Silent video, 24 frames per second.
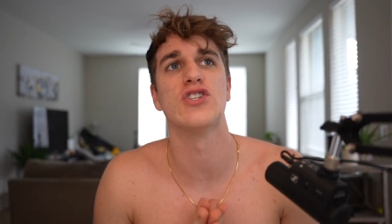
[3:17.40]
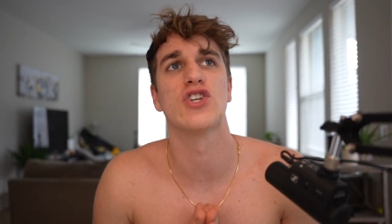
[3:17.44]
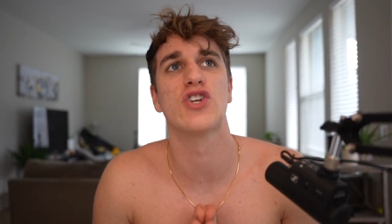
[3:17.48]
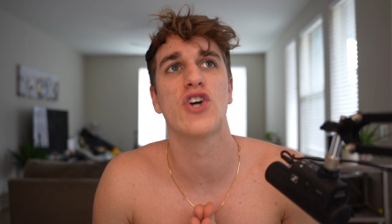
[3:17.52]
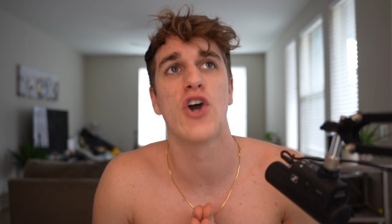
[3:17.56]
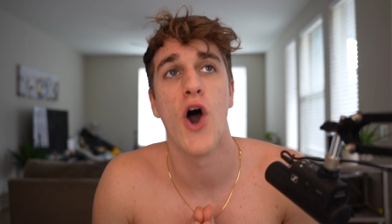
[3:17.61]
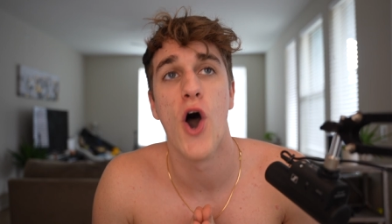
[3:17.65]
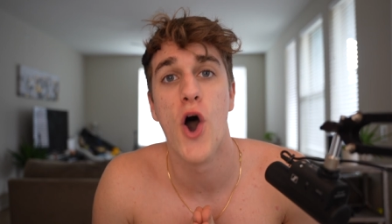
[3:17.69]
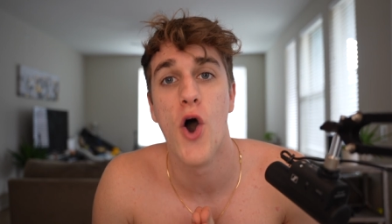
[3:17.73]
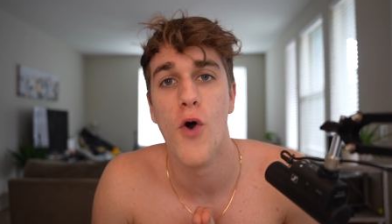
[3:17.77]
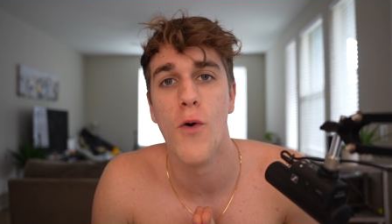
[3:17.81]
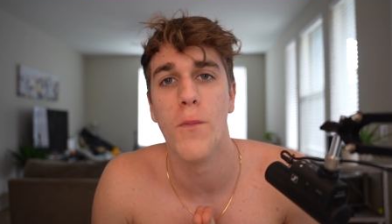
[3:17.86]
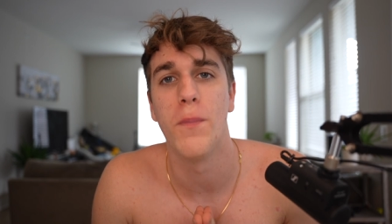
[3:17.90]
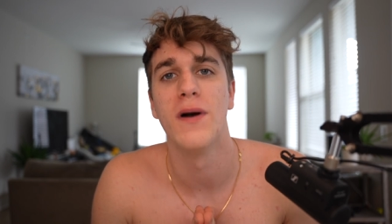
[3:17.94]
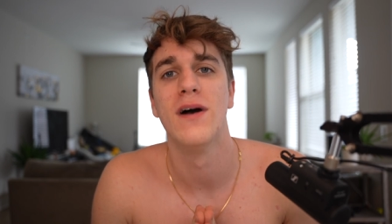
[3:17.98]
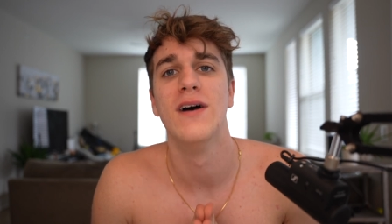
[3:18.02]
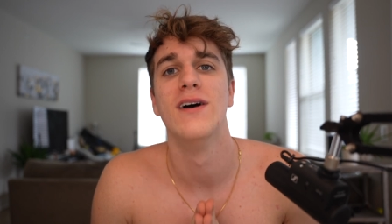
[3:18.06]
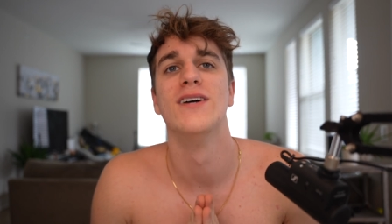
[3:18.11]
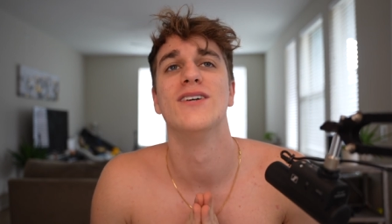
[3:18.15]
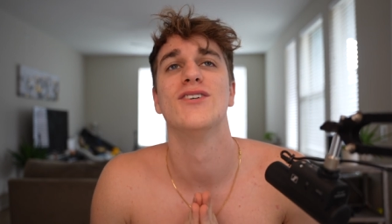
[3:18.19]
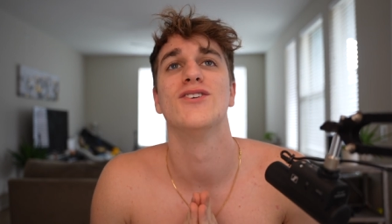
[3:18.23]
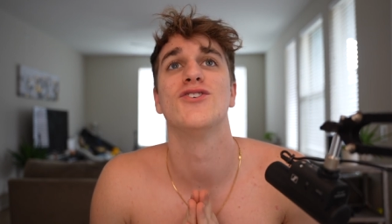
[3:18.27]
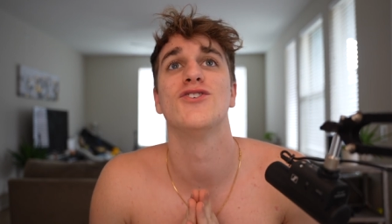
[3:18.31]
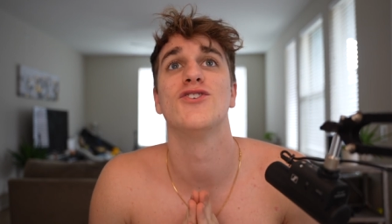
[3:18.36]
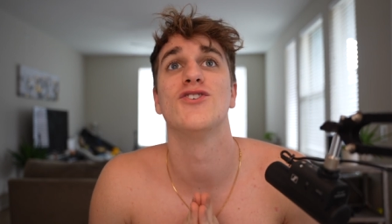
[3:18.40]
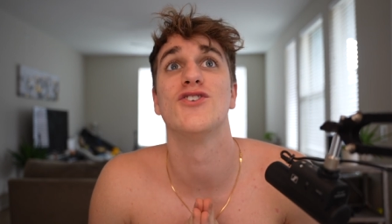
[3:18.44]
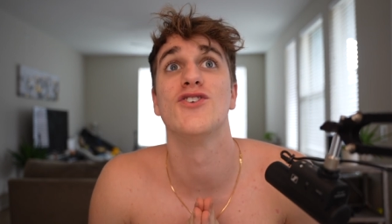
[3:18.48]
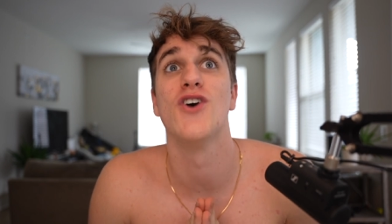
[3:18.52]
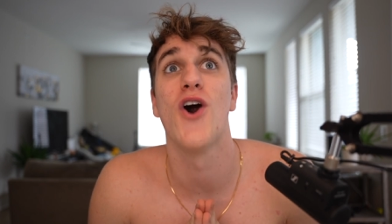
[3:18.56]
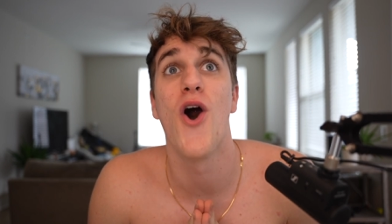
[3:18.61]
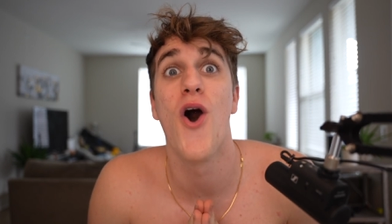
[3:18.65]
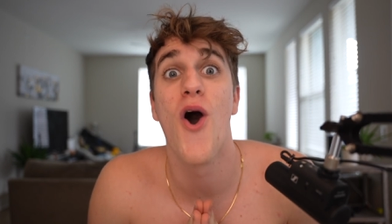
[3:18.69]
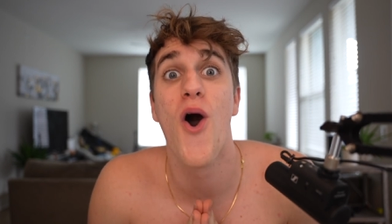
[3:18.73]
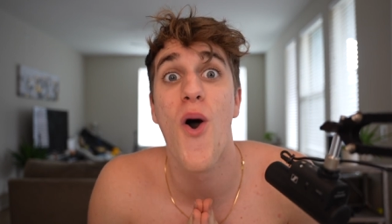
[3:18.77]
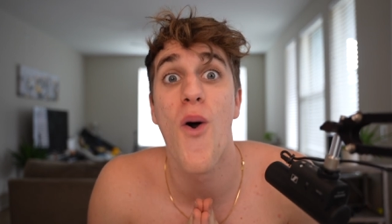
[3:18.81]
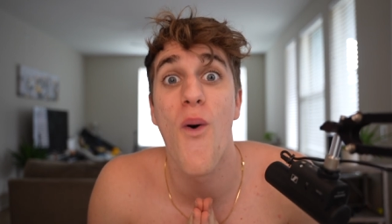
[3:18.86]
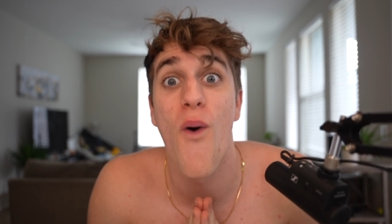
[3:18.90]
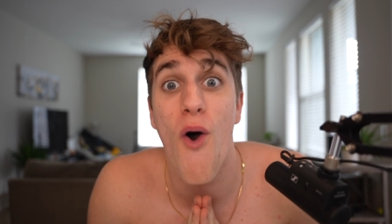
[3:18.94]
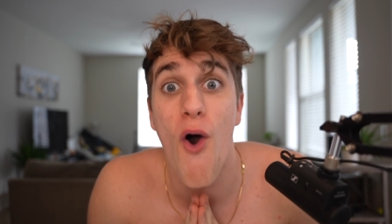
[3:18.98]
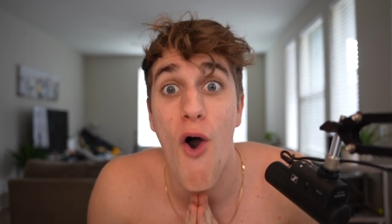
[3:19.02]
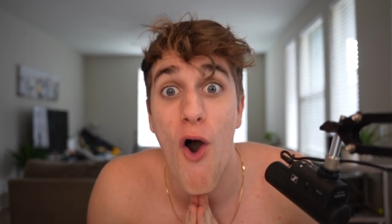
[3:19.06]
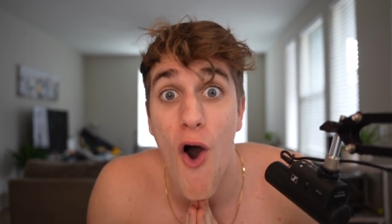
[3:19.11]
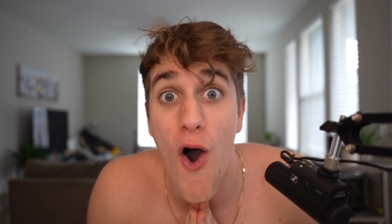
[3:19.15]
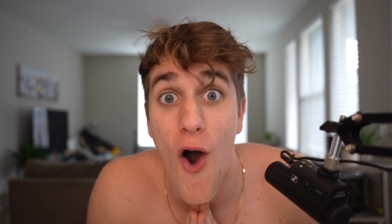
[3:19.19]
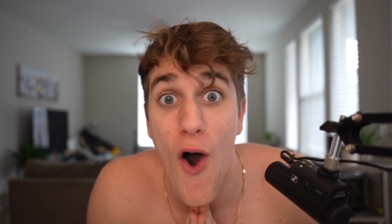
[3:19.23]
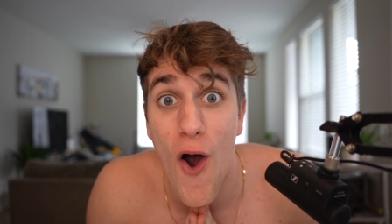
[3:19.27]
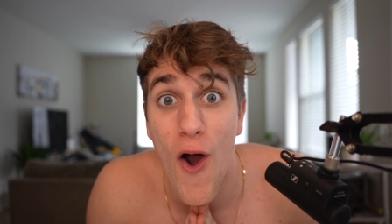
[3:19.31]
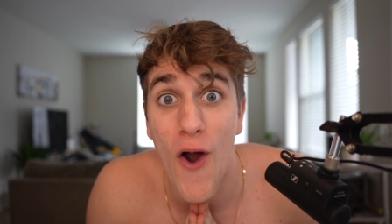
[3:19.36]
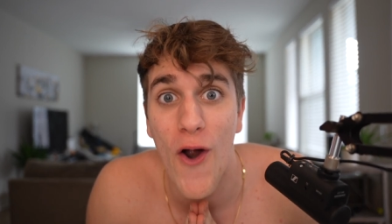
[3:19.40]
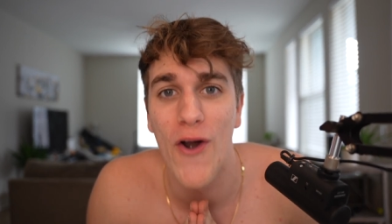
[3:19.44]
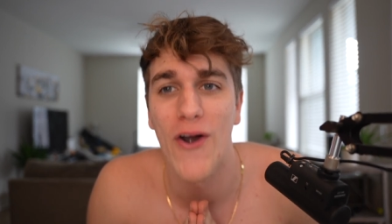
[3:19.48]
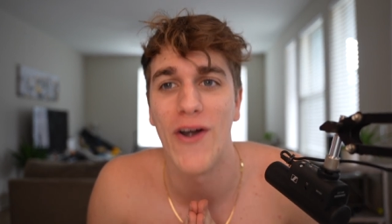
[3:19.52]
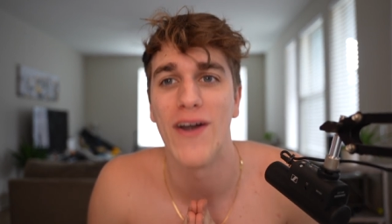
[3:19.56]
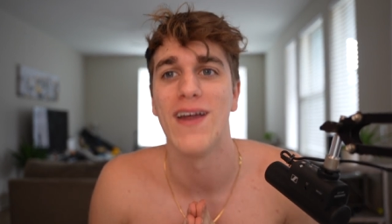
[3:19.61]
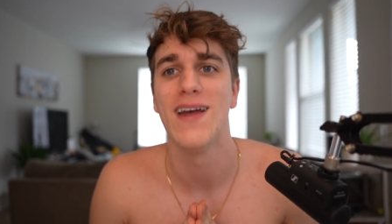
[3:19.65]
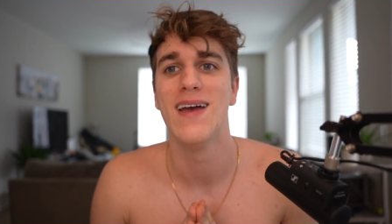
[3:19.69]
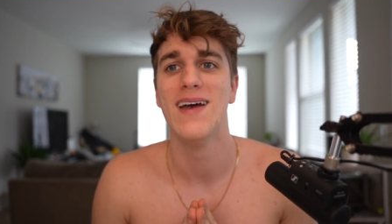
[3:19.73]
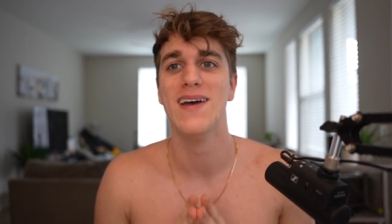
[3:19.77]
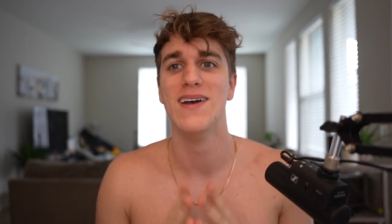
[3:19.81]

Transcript: cope so hard